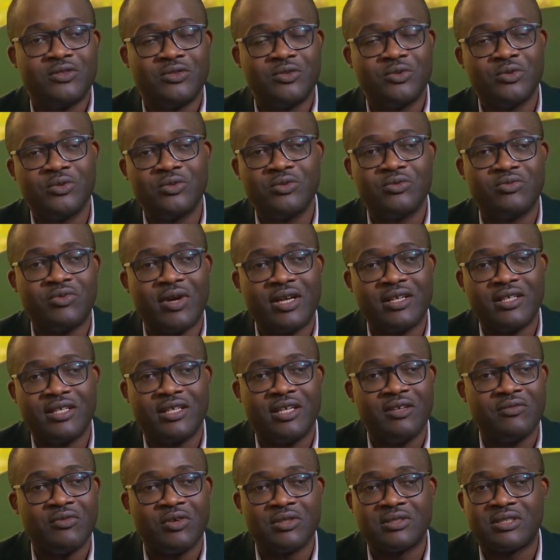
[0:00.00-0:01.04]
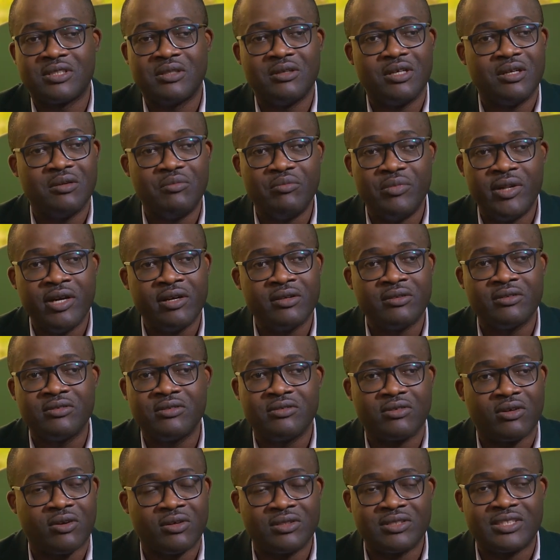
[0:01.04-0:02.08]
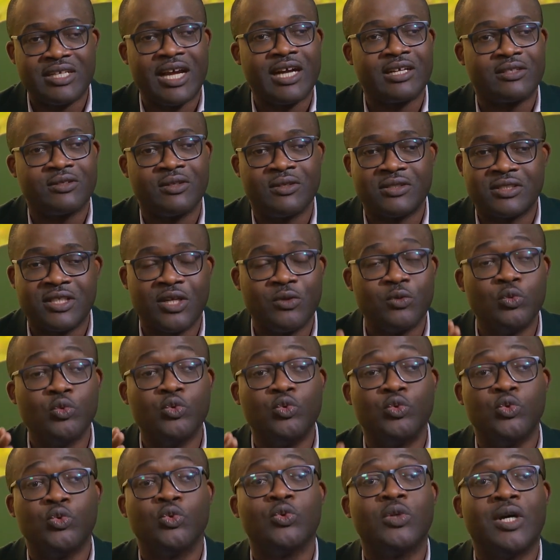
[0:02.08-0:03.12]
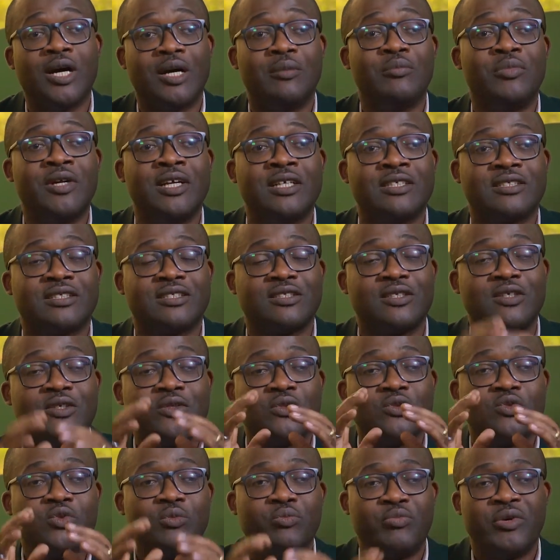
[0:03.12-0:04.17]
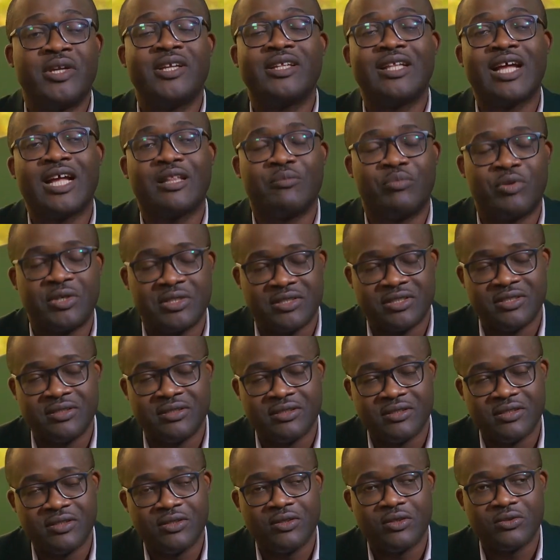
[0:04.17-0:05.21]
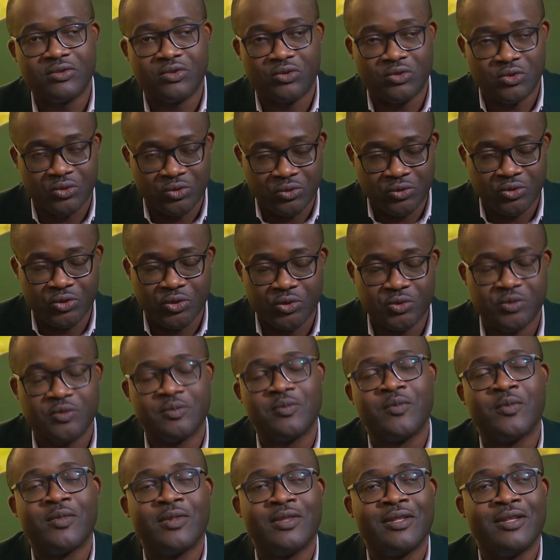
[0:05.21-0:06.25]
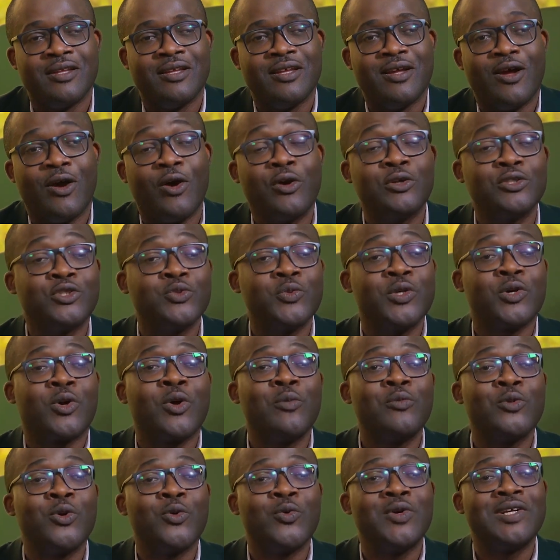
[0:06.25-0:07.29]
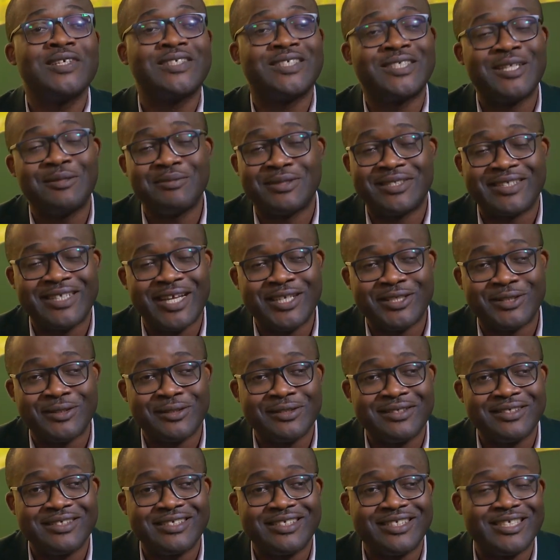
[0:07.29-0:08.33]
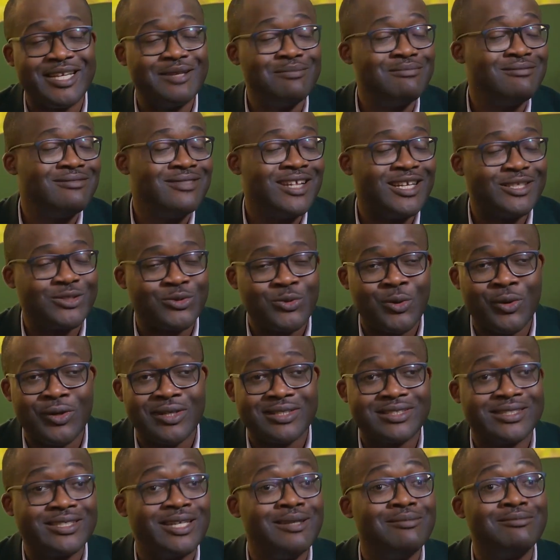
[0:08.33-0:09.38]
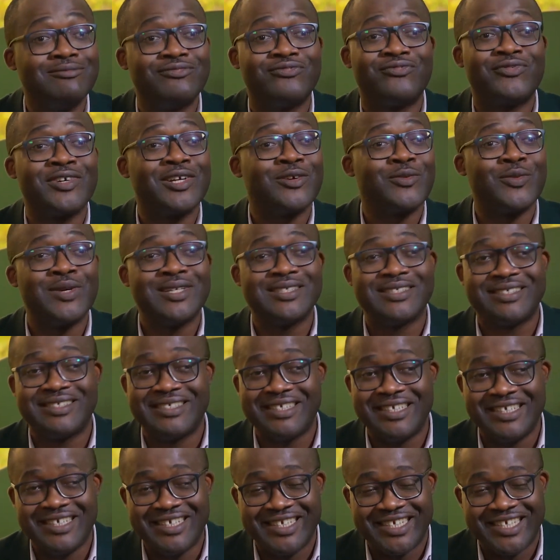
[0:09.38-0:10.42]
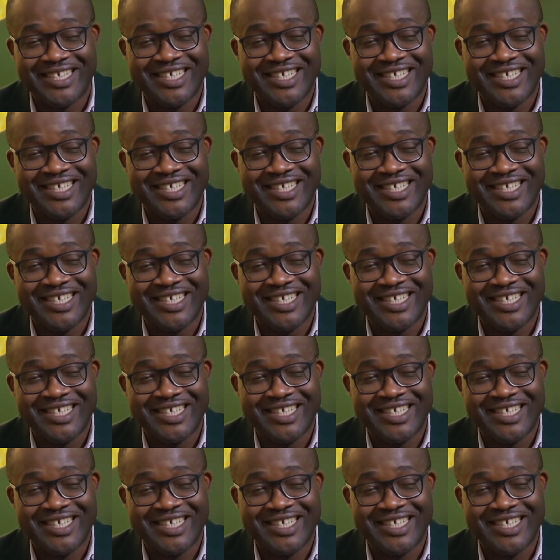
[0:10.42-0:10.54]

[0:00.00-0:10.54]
do give us a, a mail, contact us, and we'll do our best to bring that person to you. Until we come your way, same station, same network, same frequency.